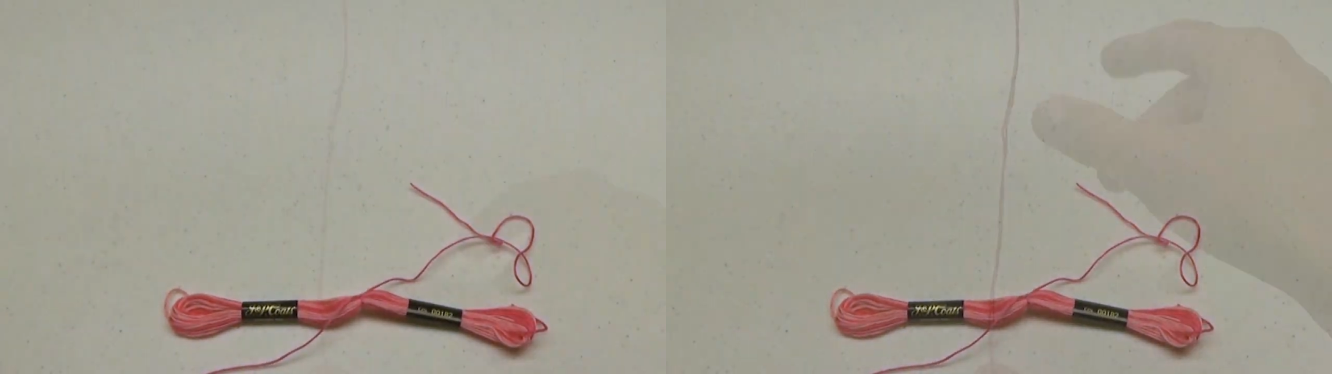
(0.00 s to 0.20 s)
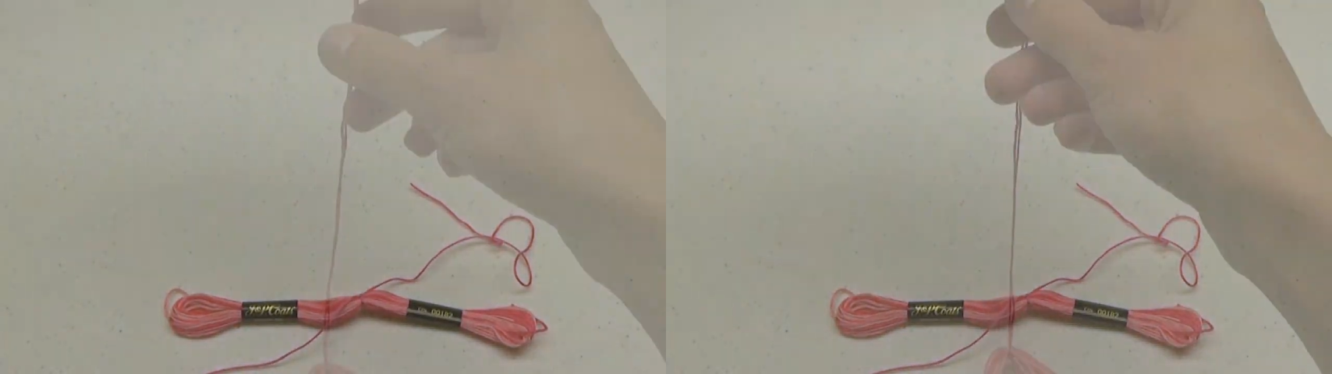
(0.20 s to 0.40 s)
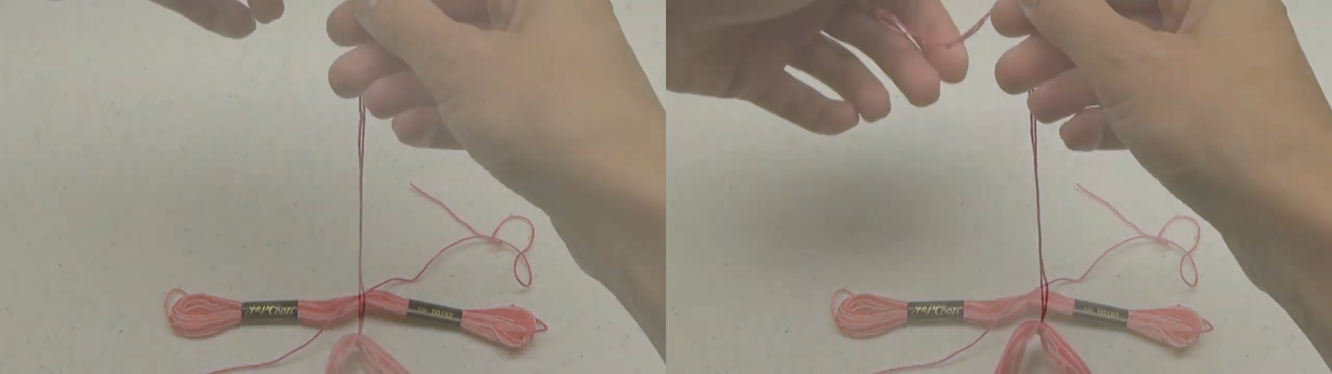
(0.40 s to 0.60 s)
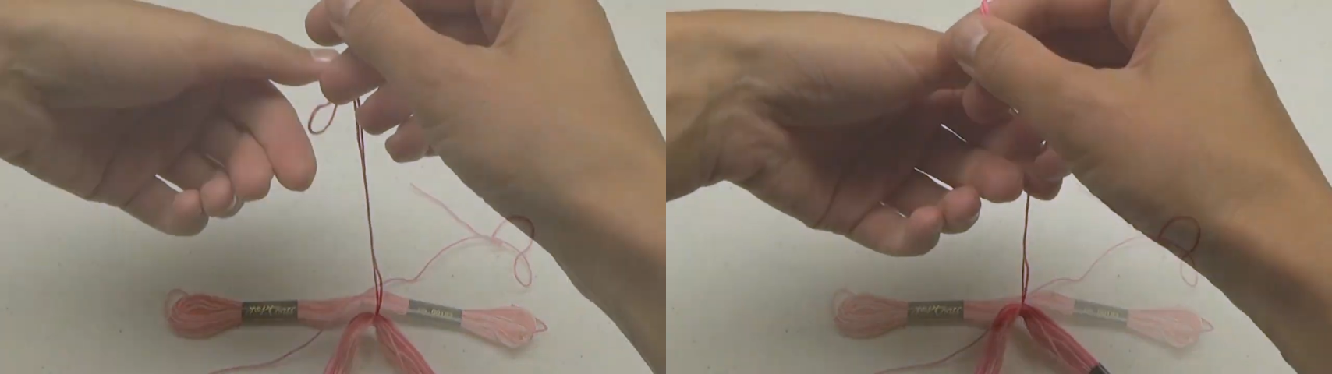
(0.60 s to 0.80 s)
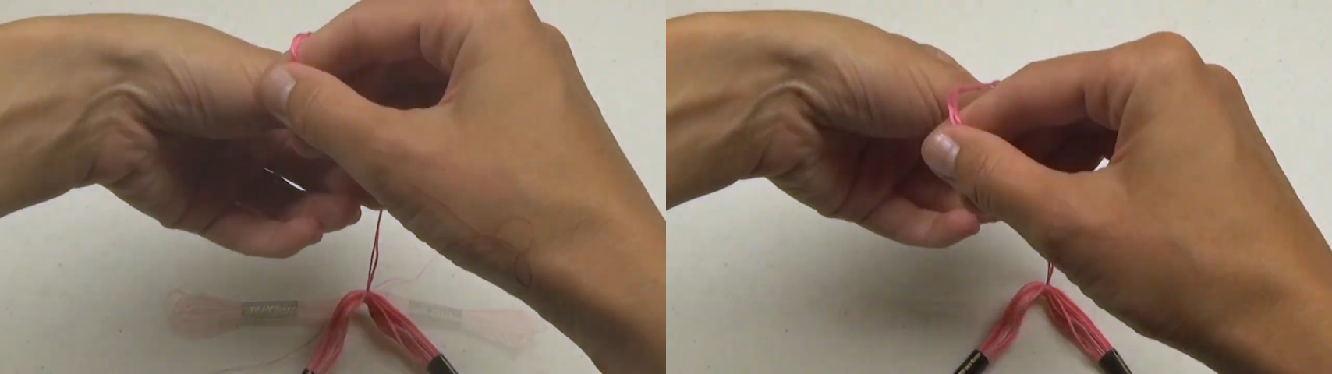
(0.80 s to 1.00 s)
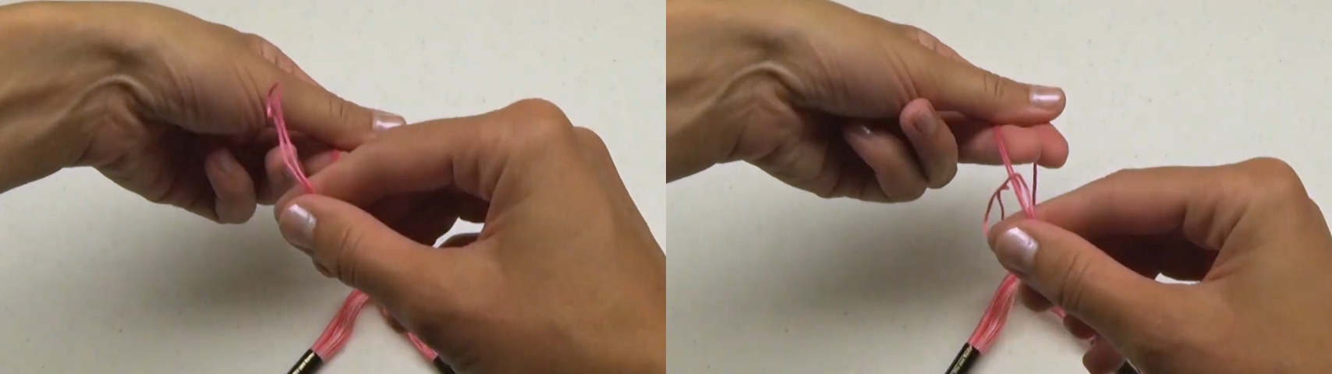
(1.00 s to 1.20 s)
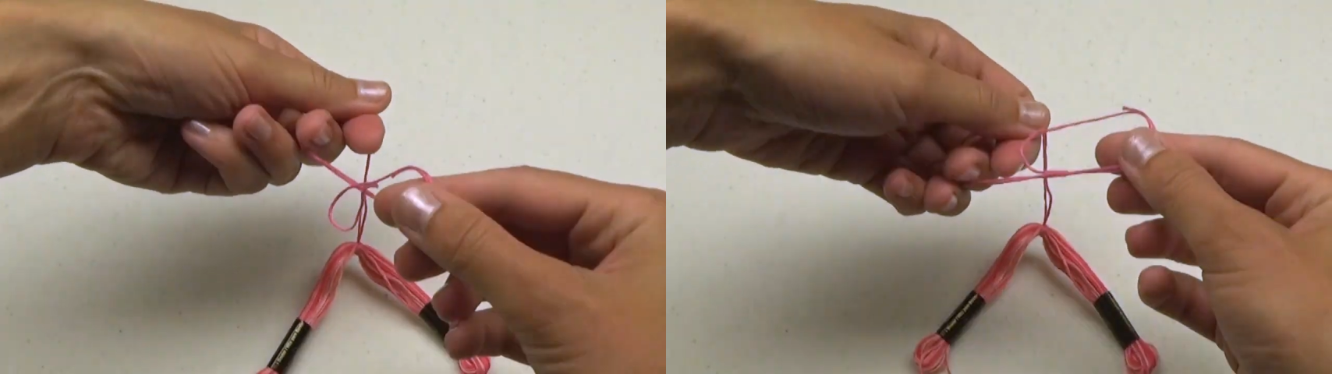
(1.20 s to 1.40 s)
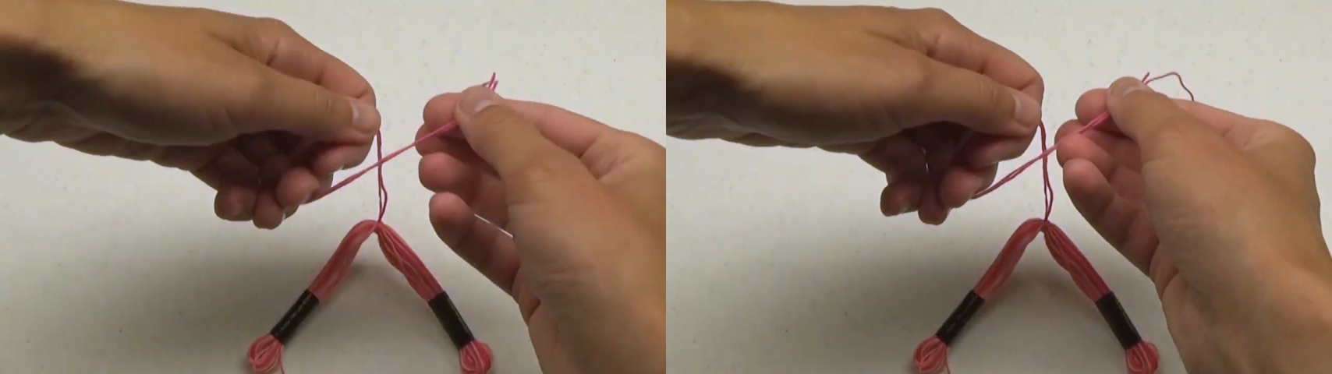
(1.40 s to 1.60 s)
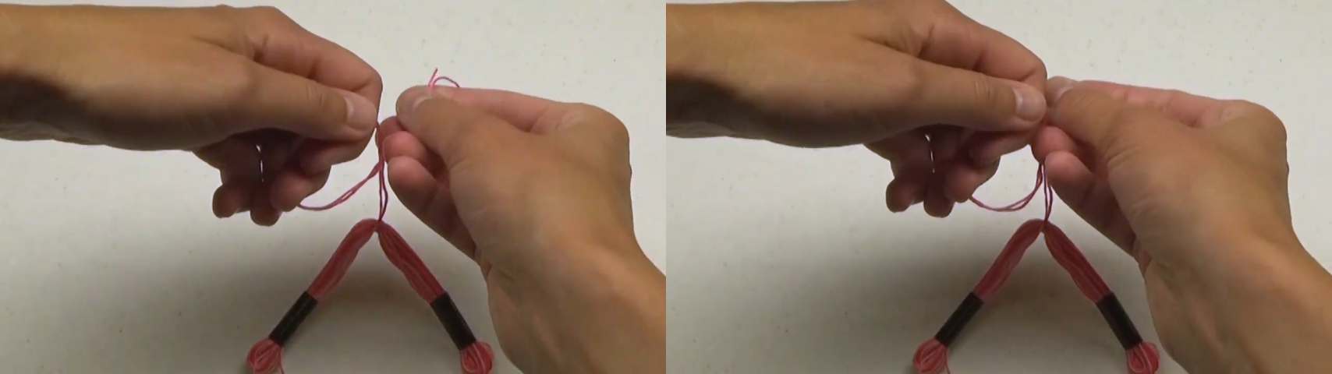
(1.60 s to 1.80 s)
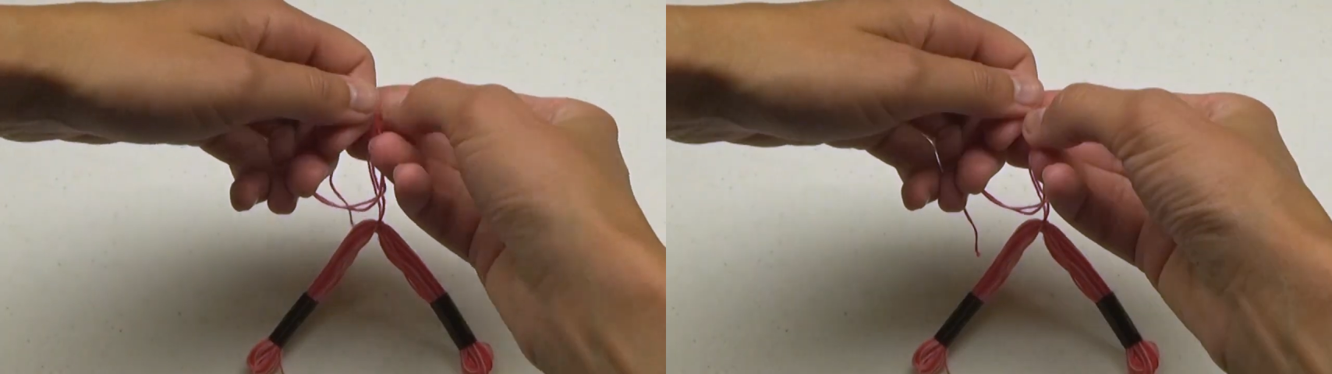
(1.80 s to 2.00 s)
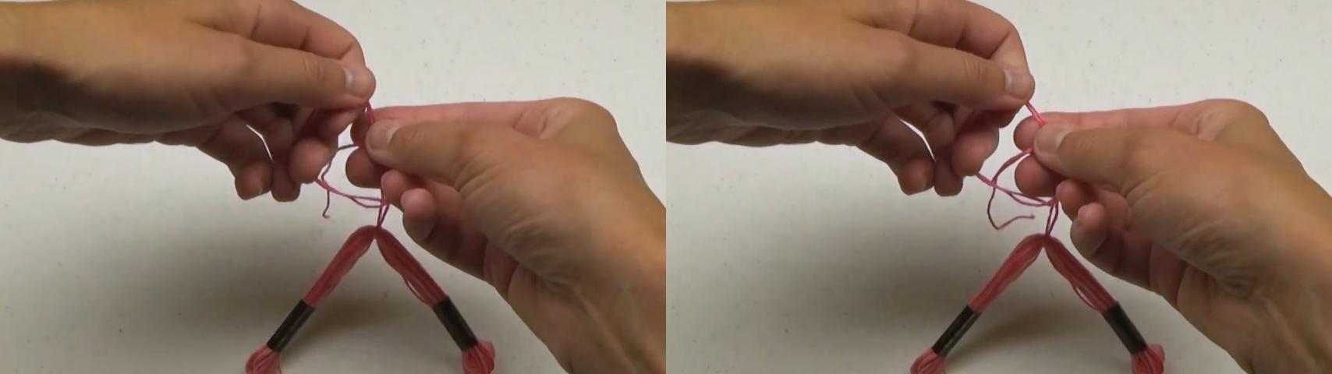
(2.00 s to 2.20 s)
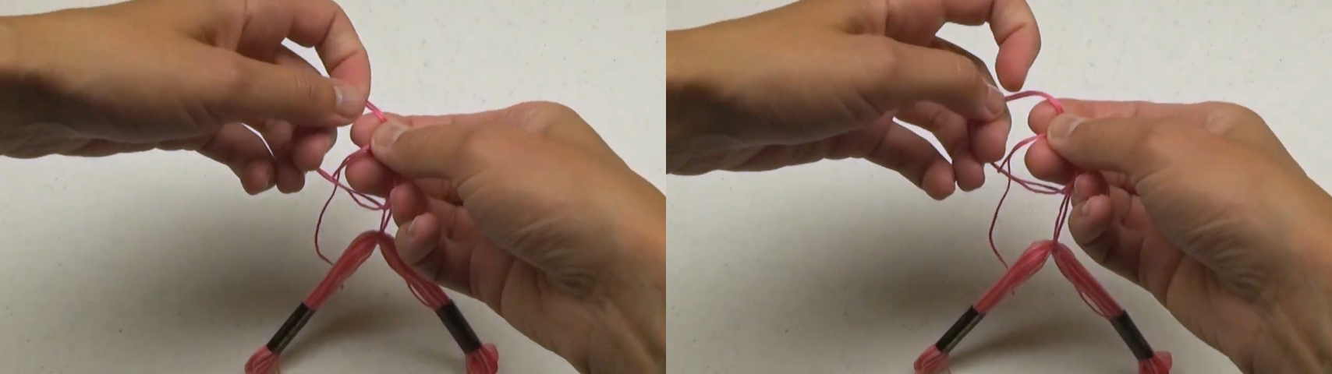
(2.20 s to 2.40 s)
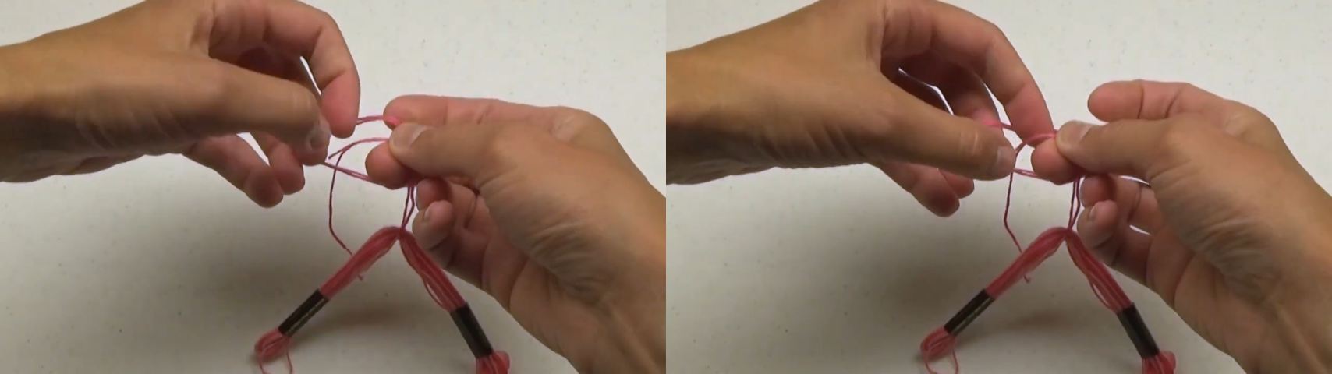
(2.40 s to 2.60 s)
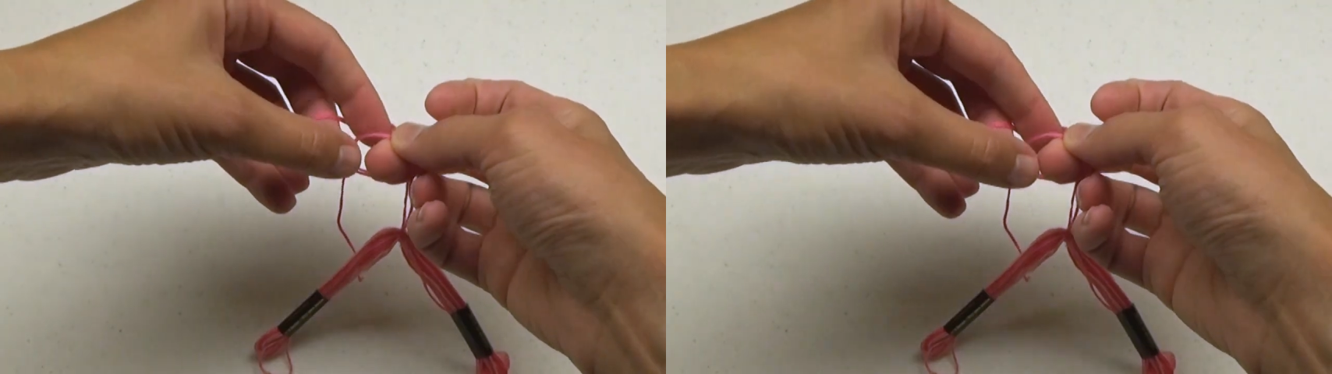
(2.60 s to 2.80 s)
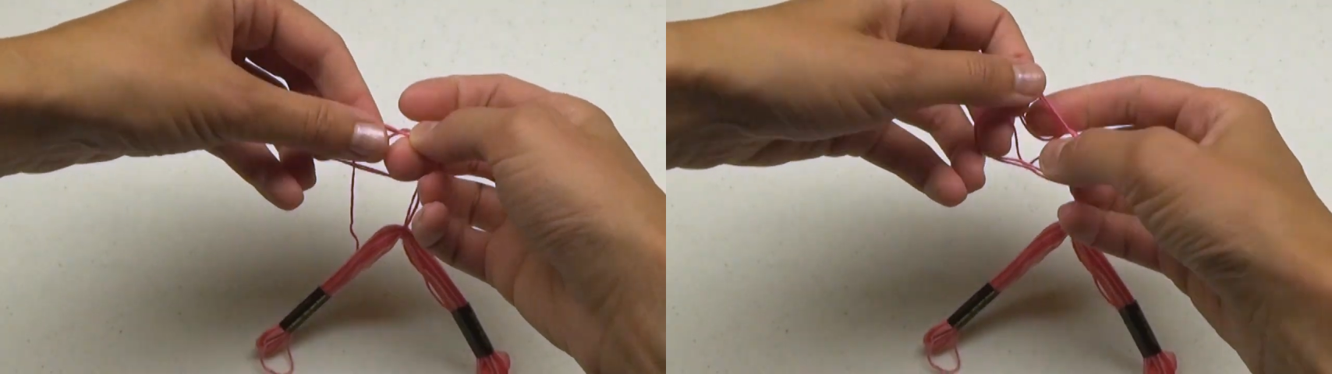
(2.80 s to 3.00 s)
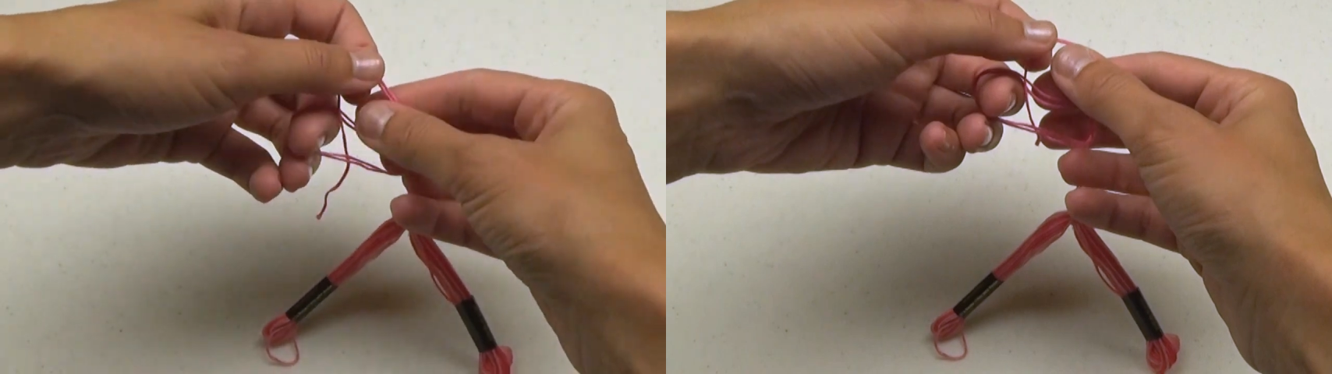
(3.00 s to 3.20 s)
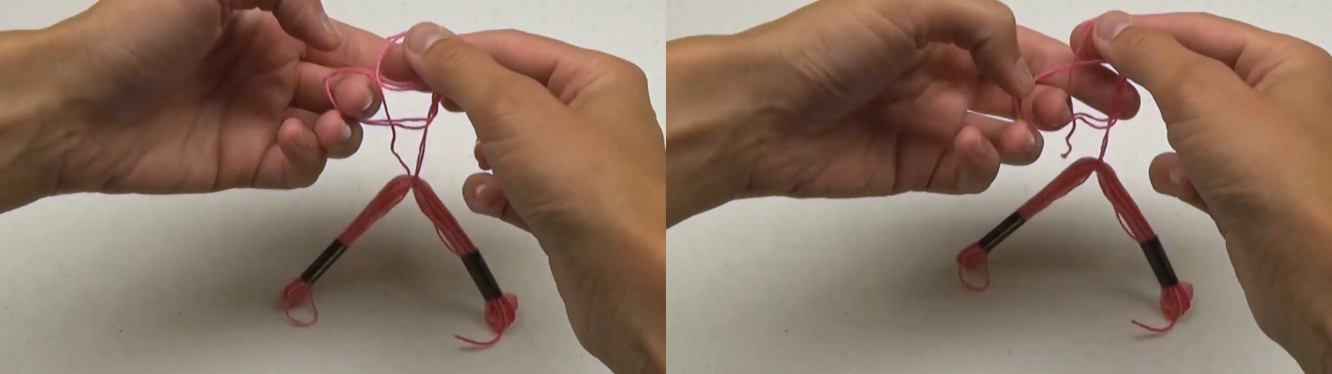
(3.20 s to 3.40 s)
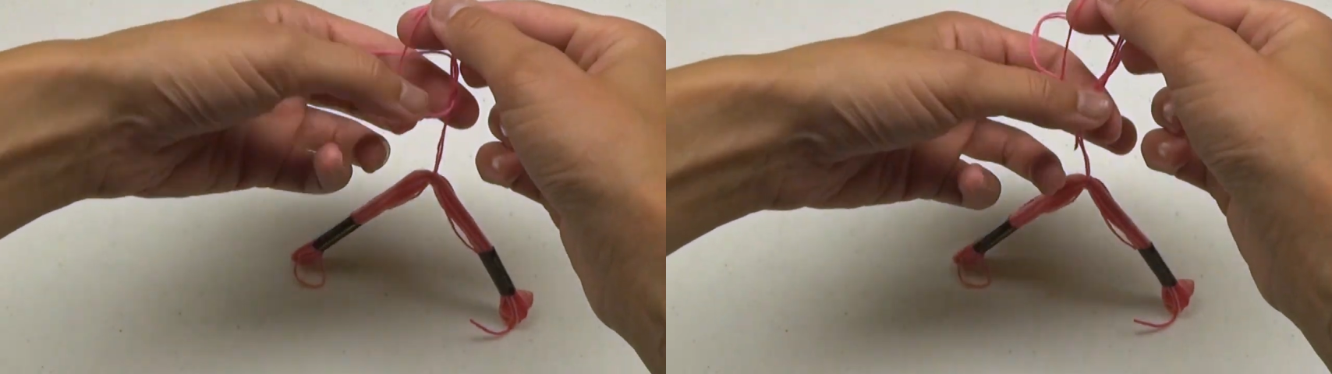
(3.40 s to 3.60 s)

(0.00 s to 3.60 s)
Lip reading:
No face is visible, so there are no lips to read.